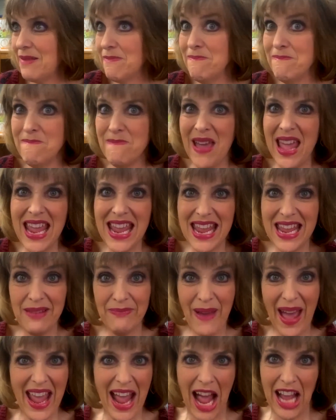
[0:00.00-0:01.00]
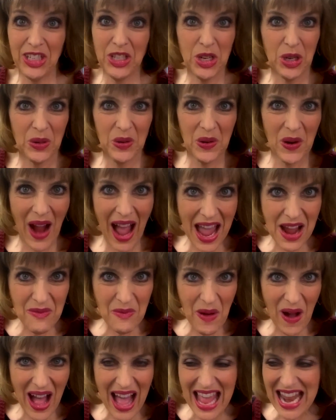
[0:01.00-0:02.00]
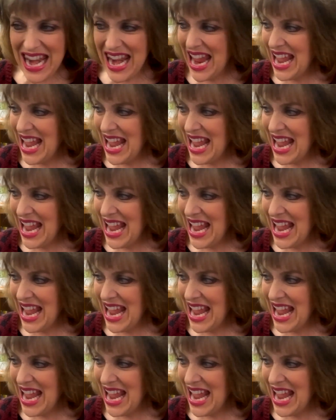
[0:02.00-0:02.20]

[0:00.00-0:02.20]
me. May I try one?"